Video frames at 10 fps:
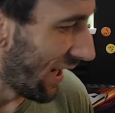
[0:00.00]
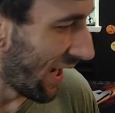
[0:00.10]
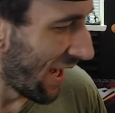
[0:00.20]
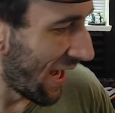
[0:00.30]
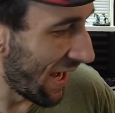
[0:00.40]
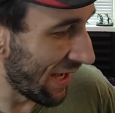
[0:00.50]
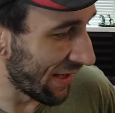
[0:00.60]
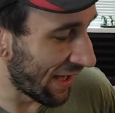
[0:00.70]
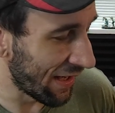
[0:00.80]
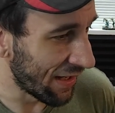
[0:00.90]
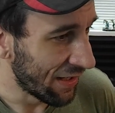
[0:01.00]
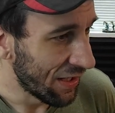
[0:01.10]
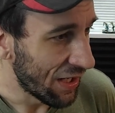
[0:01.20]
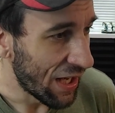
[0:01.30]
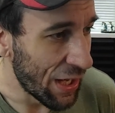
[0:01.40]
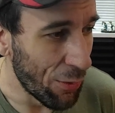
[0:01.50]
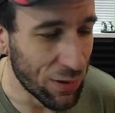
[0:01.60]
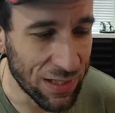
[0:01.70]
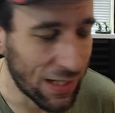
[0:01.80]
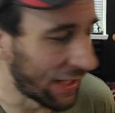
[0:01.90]
And it
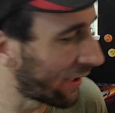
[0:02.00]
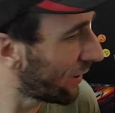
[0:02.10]
was like.